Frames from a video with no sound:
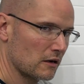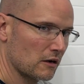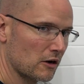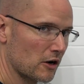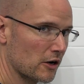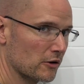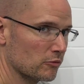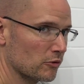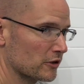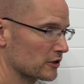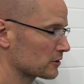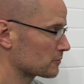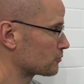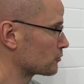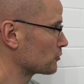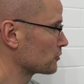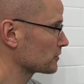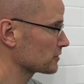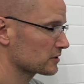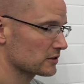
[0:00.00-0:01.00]
hard water is
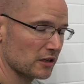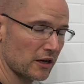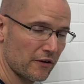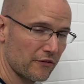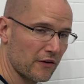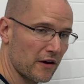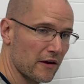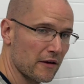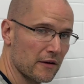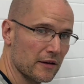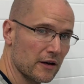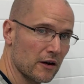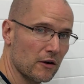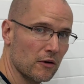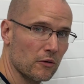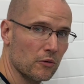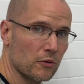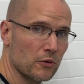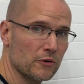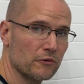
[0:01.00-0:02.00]
brutal stuff.
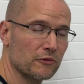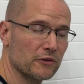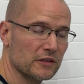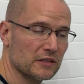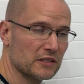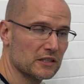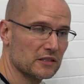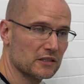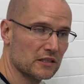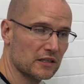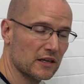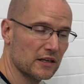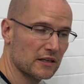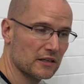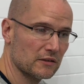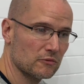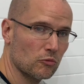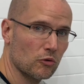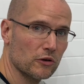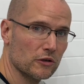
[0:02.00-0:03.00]
We really need to get
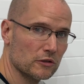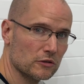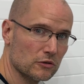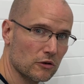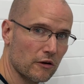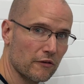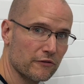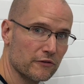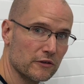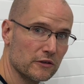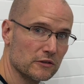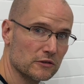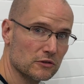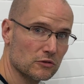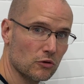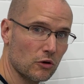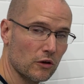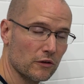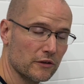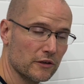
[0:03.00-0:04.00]
a water softener
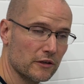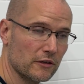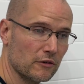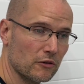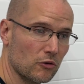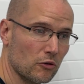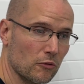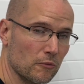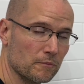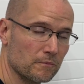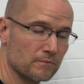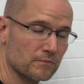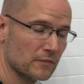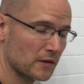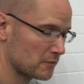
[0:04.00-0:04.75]
installed in our home.